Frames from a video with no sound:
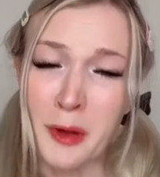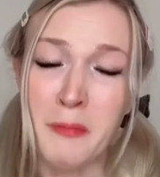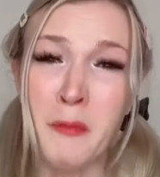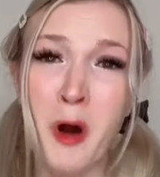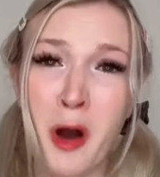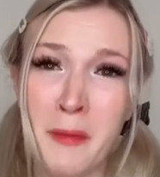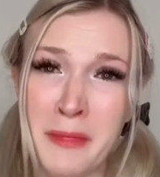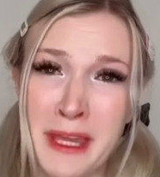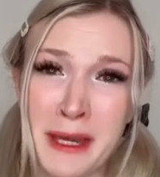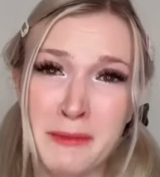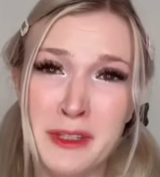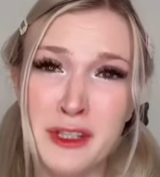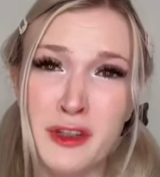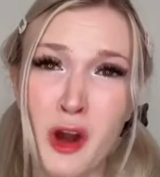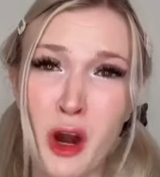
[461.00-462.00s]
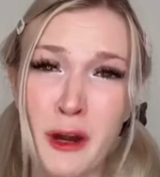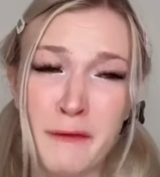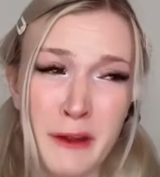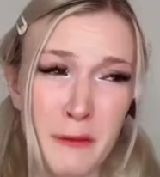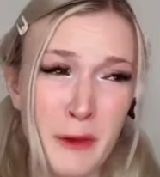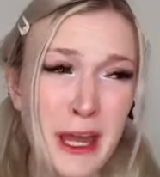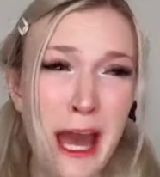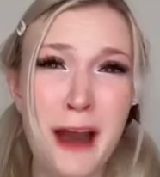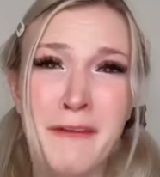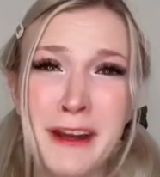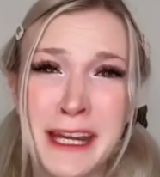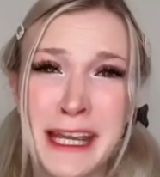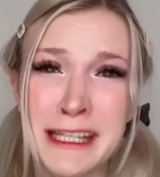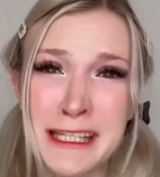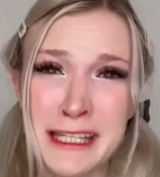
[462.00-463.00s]
Mommy, I'm starving. We haven't
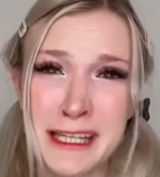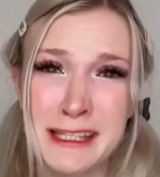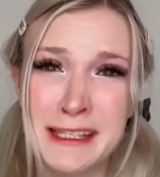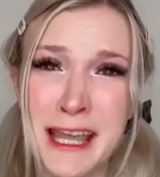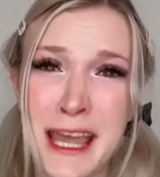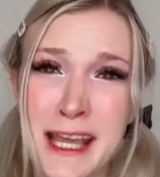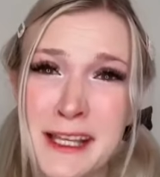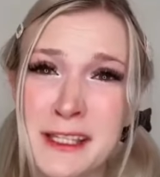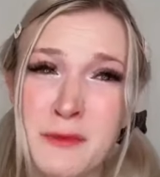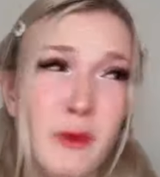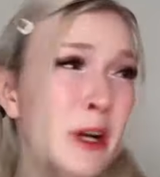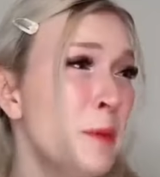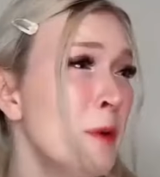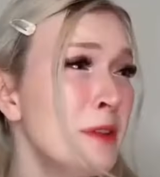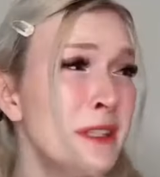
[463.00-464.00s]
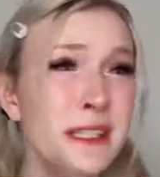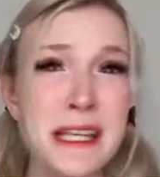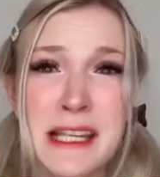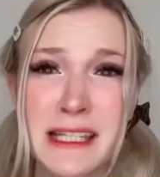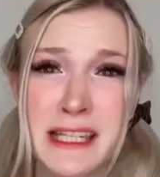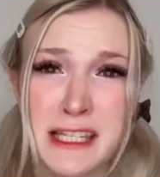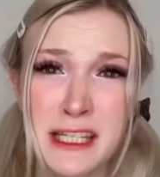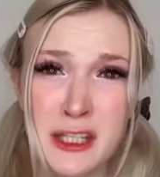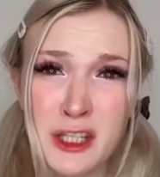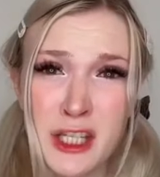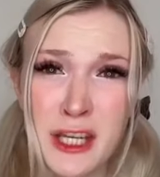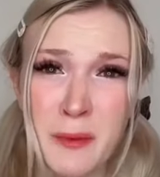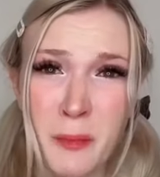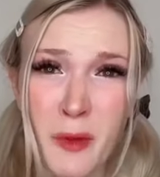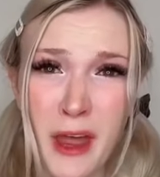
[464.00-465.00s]
eaten in days. What about Sissy? Did she
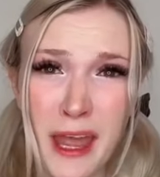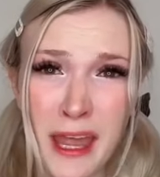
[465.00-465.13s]
play?